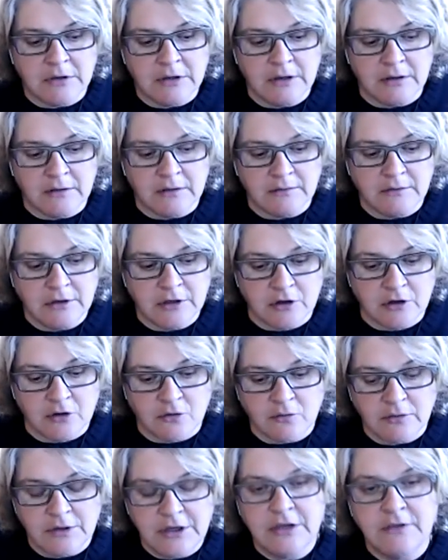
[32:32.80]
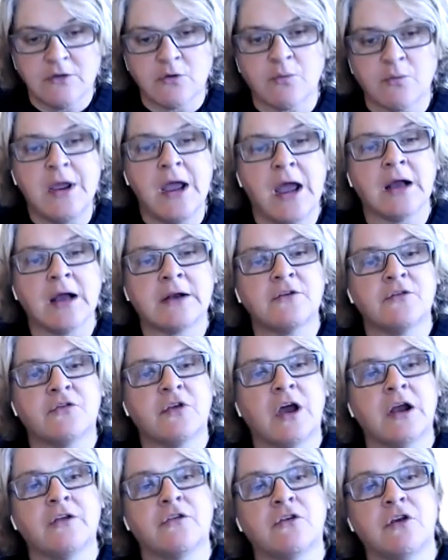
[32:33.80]
you know, in the reactive
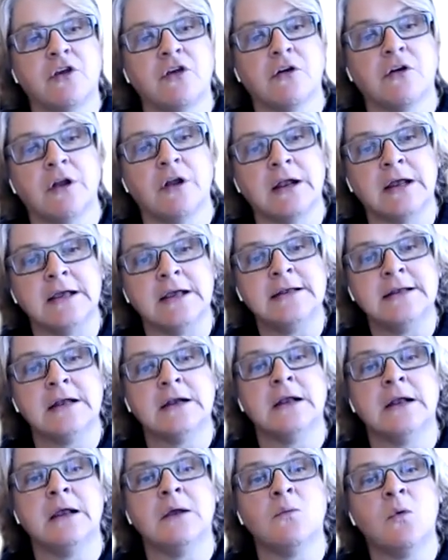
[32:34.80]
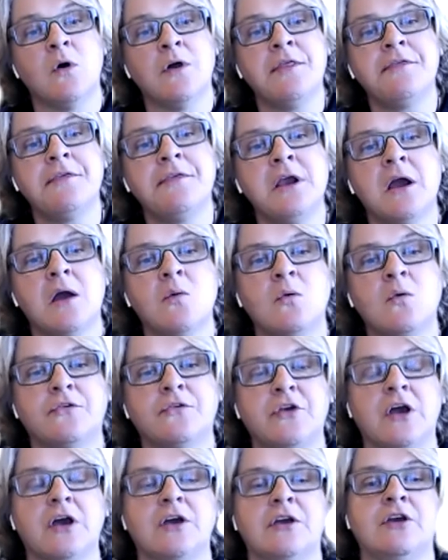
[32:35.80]
side of security and identity. And one thing I will
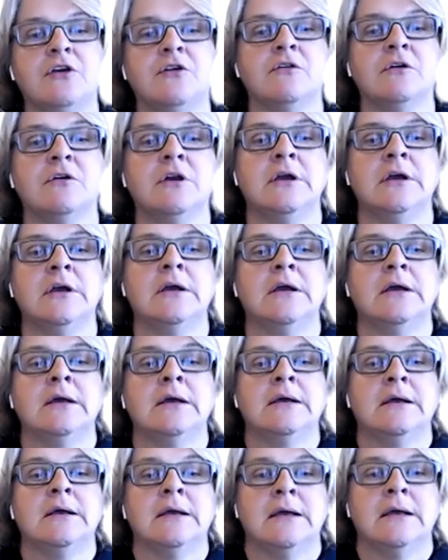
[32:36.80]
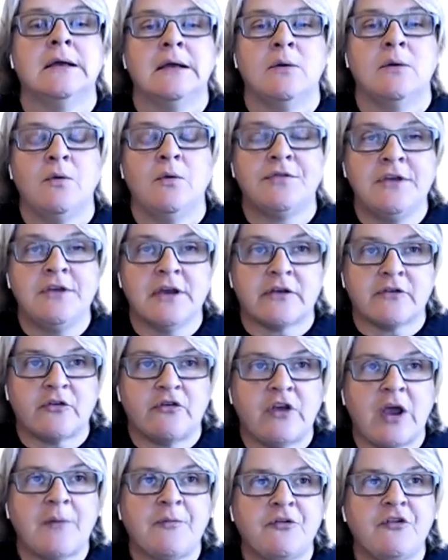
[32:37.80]
tell you, with the
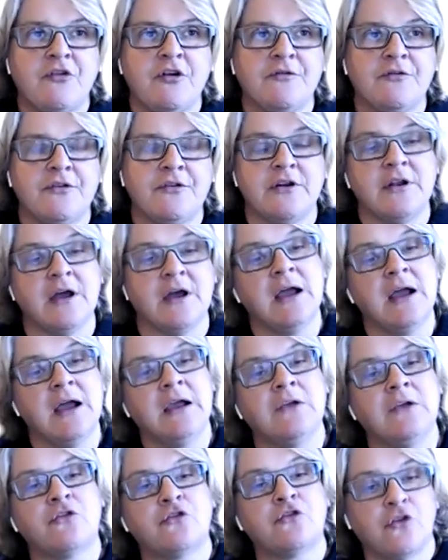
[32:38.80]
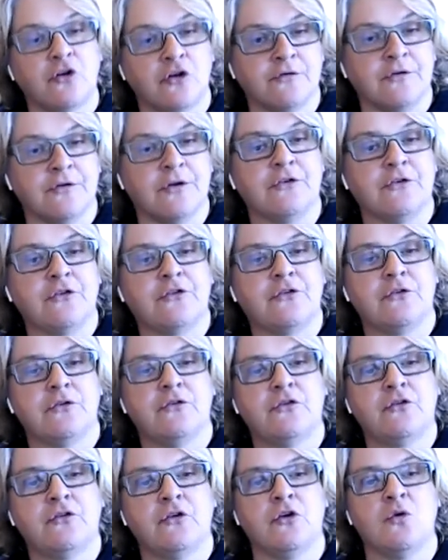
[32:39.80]
exception of denying service,
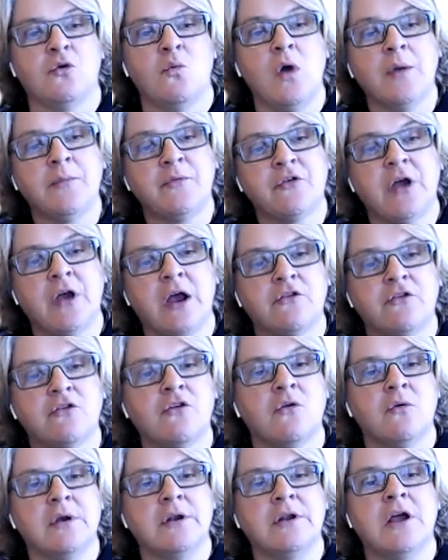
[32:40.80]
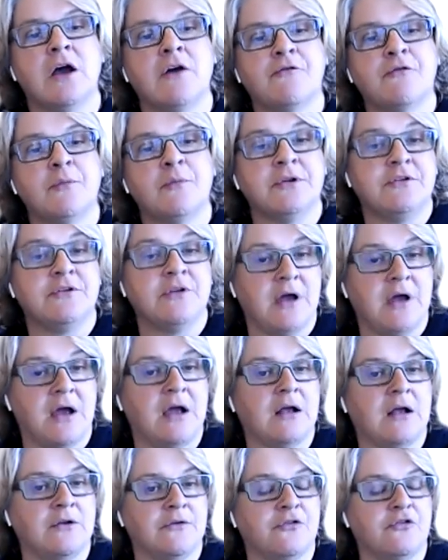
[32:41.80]
so websites going down from a
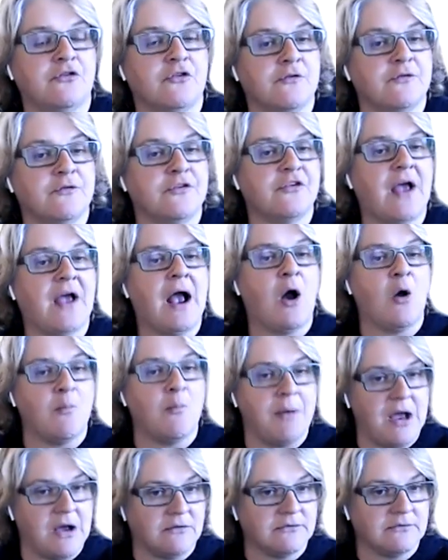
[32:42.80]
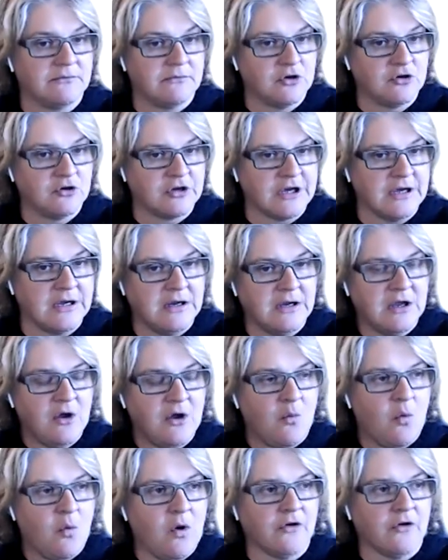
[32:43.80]
denial of service outbound, okay,
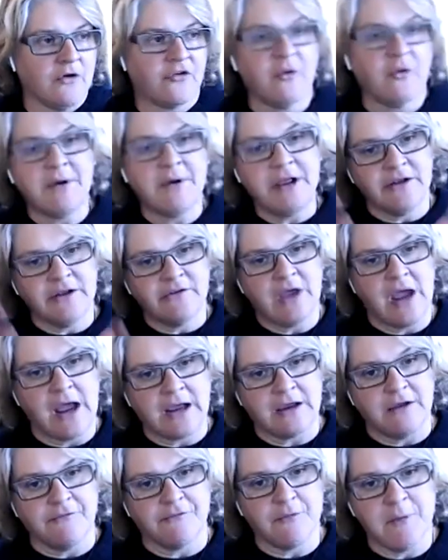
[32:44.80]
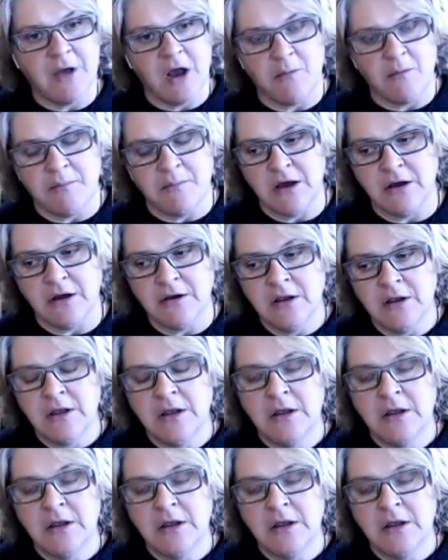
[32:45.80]
where somebody attacking from outbound,